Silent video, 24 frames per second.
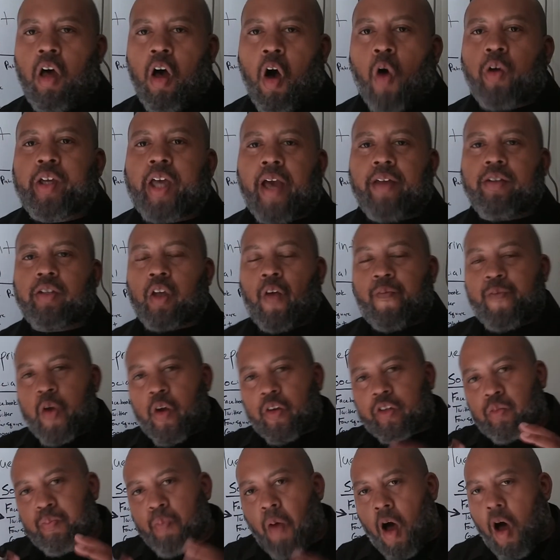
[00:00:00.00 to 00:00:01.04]
Okay, so if you're
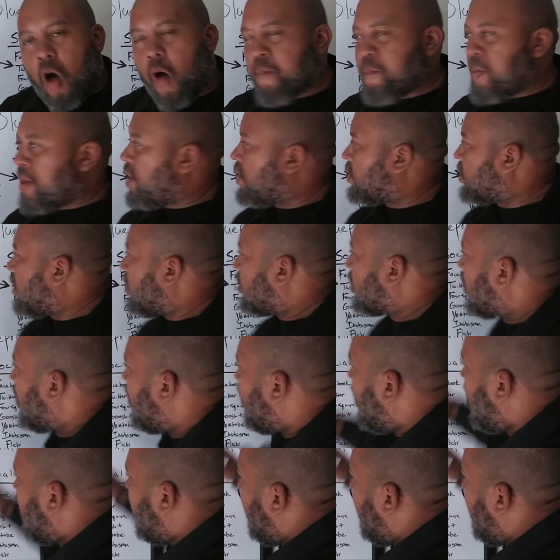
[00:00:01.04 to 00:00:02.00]
a small business,